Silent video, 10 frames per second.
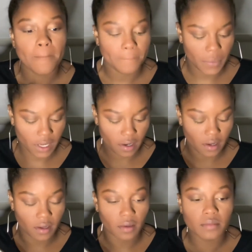But
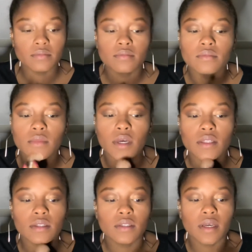at
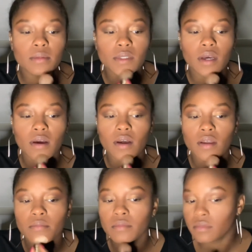the same
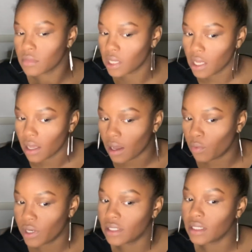time, I
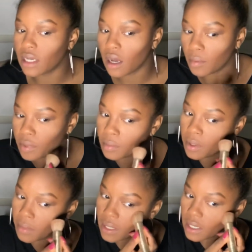wanted to complement
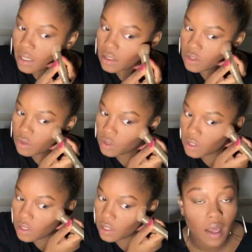my
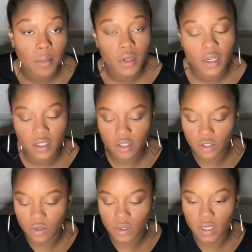contour. I'm gonna
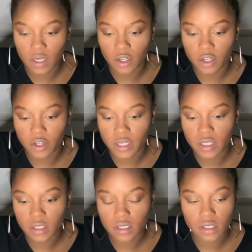do an inner
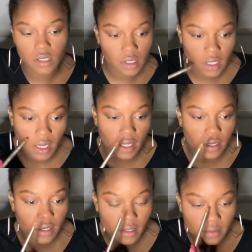crease
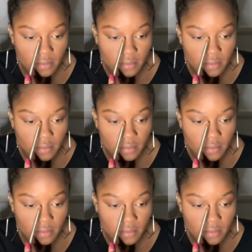color.